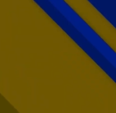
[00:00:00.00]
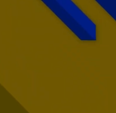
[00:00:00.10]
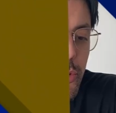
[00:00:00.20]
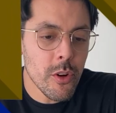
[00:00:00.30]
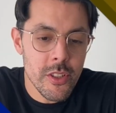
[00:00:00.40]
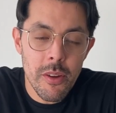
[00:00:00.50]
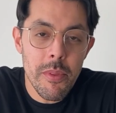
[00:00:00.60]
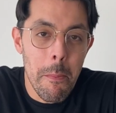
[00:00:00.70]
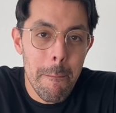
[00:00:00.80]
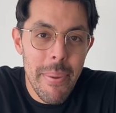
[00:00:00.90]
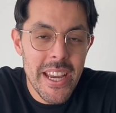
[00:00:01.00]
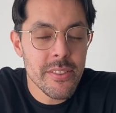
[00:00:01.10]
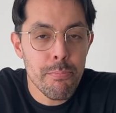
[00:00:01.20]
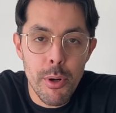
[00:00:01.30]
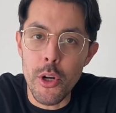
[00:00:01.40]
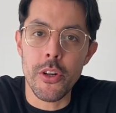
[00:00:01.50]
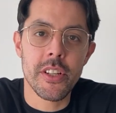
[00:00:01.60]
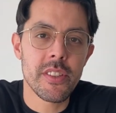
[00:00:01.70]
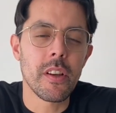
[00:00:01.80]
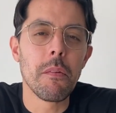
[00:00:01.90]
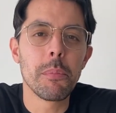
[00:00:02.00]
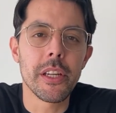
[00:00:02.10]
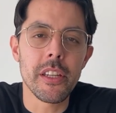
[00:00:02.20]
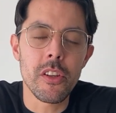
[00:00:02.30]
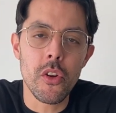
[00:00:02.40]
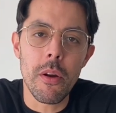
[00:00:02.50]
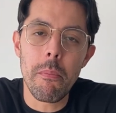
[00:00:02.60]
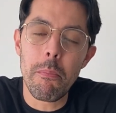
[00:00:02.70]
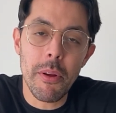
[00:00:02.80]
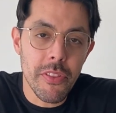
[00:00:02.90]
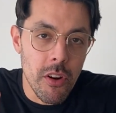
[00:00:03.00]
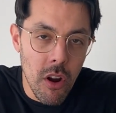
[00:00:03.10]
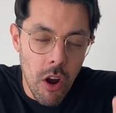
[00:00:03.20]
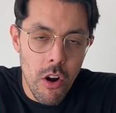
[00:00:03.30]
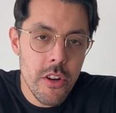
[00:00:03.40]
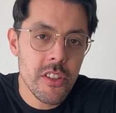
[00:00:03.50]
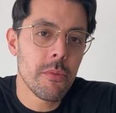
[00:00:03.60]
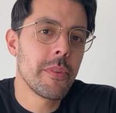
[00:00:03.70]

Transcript: those are some of the best perks of playing in Europe, but there are some